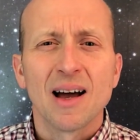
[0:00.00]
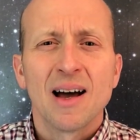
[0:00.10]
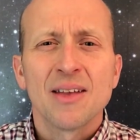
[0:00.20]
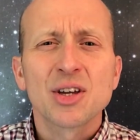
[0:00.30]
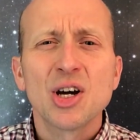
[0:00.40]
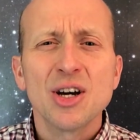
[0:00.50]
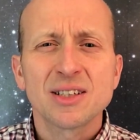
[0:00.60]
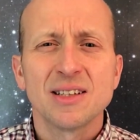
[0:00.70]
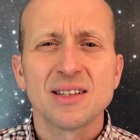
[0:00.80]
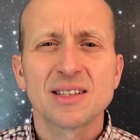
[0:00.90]
and the
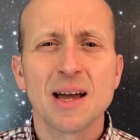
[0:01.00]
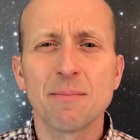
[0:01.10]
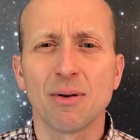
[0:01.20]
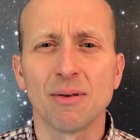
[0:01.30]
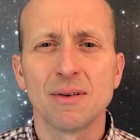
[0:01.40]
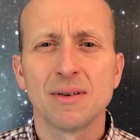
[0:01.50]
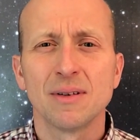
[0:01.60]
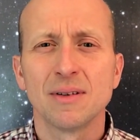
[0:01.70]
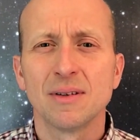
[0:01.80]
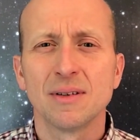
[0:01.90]
curtain in the temple
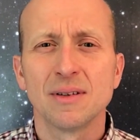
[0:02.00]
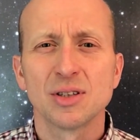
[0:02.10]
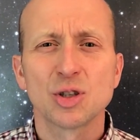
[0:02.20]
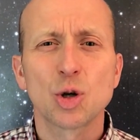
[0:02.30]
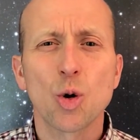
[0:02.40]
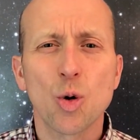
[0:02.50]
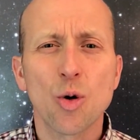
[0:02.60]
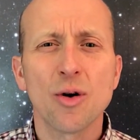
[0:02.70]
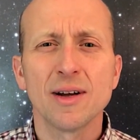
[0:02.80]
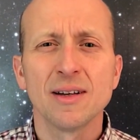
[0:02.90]

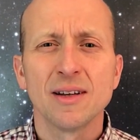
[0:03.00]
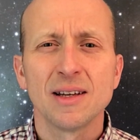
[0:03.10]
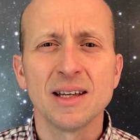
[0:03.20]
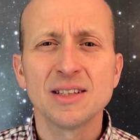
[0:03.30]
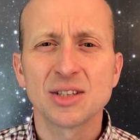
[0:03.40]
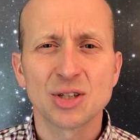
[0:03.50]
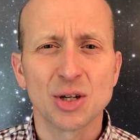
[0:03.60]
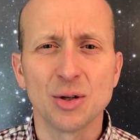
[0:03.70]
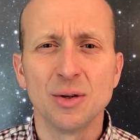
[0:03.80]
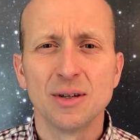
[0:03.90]
tore into
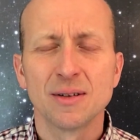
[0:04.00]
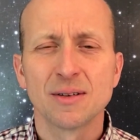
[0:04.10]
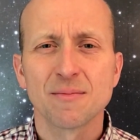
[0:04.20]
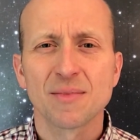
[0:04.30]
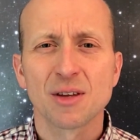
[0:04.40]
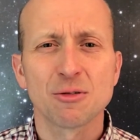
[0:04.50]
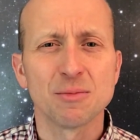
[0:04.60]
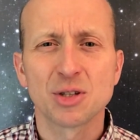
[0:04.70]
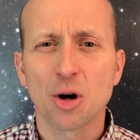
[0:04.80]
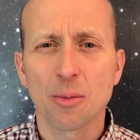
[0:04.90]
two
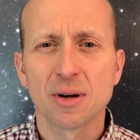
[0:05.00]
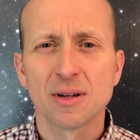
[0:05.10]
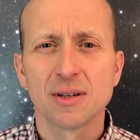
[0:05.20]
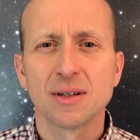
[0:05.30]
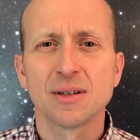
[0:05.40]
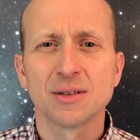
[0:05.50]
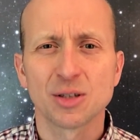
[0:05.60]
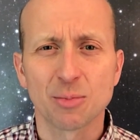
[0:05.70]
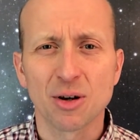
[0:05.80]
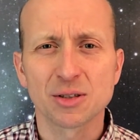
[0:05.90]
from top
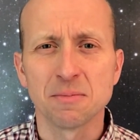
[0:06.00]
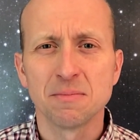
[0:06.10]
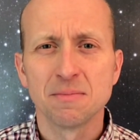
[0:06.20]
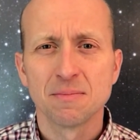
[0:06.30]
to bottom.